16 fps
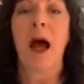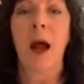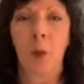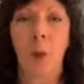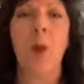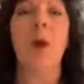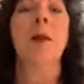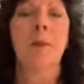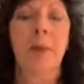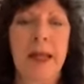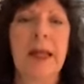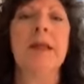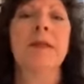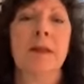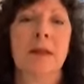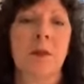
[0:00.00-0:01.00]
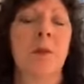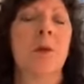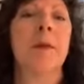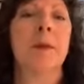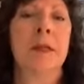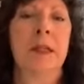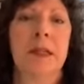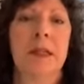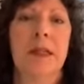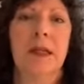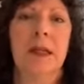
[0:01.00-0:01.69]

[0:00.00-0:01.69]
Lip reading: I want to paint this woman."